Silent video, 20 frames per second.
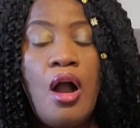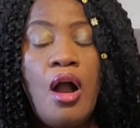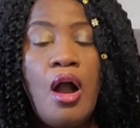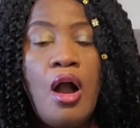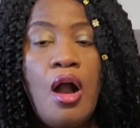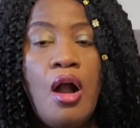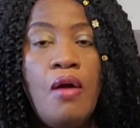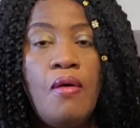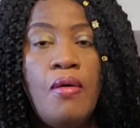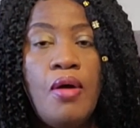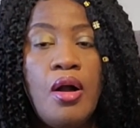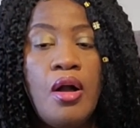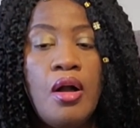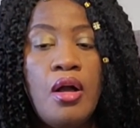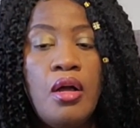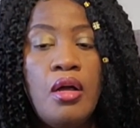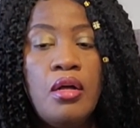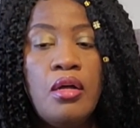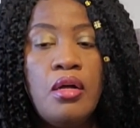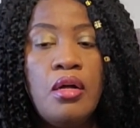
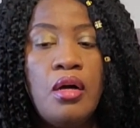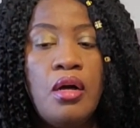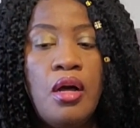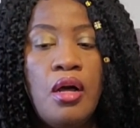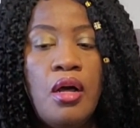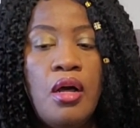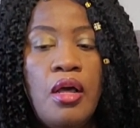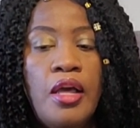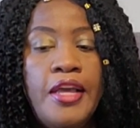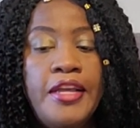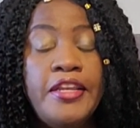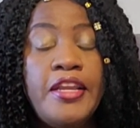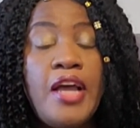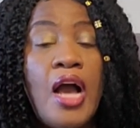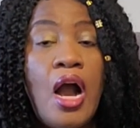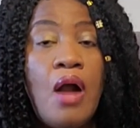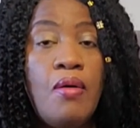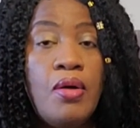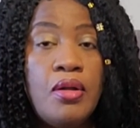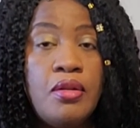
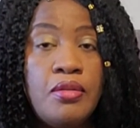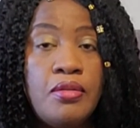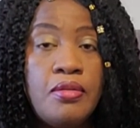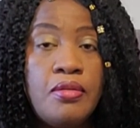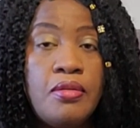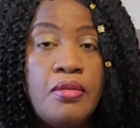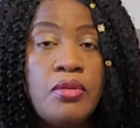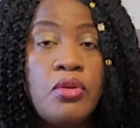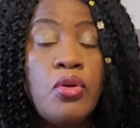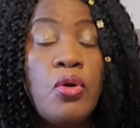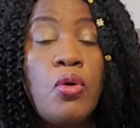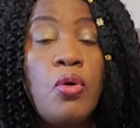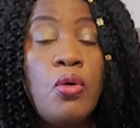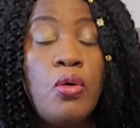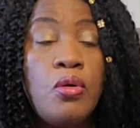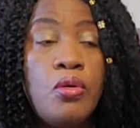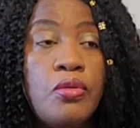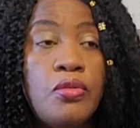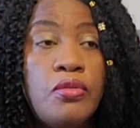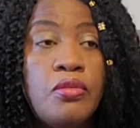hours
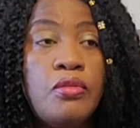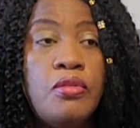course.